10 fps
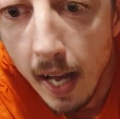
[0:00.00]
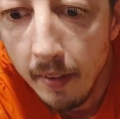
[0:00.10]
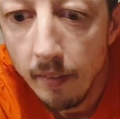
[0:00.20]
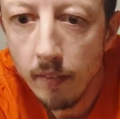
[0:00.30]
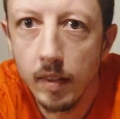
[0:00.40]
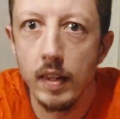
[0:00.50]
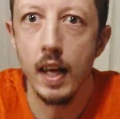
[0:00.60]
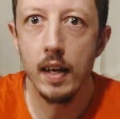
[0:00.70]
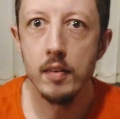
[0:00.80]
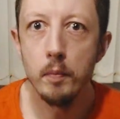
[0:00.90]
and the
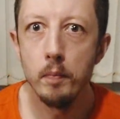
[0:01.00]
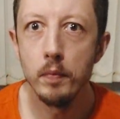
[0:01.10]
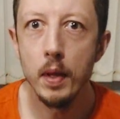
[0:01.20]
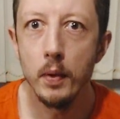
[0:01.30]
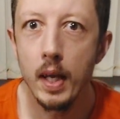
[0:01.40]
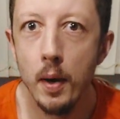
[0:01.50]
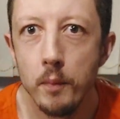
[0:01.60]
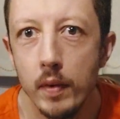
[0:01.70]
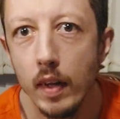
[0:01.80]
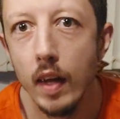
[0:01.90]
item. There we
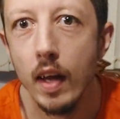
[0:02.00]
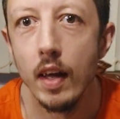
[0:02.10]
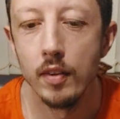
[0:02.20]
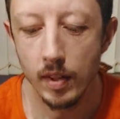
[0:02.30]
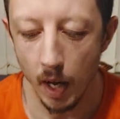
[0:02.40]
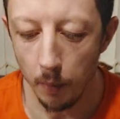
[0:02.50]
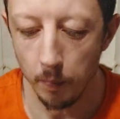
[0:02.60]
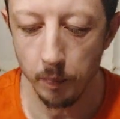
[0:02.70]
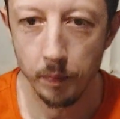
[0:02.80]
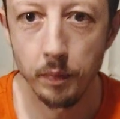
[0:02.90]
go.
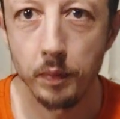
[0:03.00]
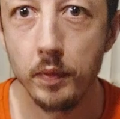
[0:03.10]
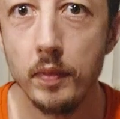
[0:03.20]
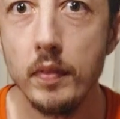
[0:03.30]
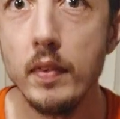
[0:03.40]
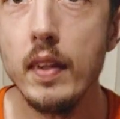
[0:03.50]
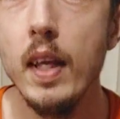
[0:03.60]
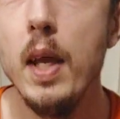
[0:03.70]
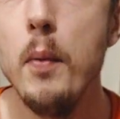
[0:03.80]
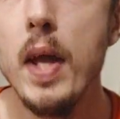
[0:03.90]
So
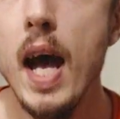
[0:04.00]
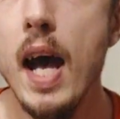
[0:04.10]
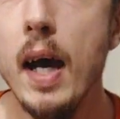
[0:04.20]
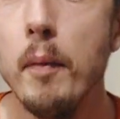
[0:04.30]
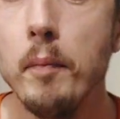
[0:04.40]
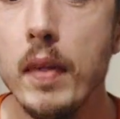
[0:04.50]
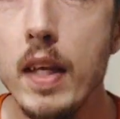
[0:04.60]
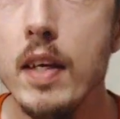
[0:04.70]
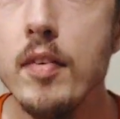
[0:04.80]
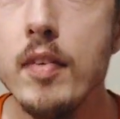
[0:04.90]
here we are.
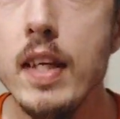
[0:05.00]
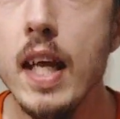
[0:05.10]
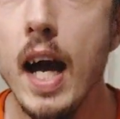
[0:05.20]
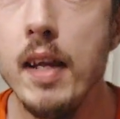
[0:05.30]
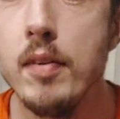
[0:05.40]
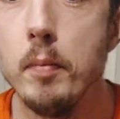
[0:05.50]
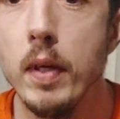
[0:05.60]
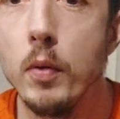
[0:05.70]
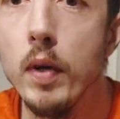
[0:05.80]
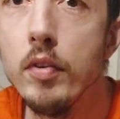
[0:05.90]
Here's the item
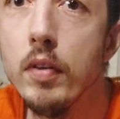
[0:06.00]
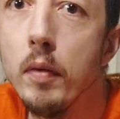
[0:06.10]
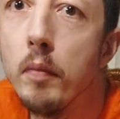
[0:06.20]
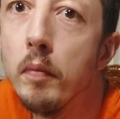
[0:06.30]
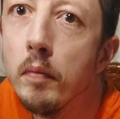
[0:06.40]
in question.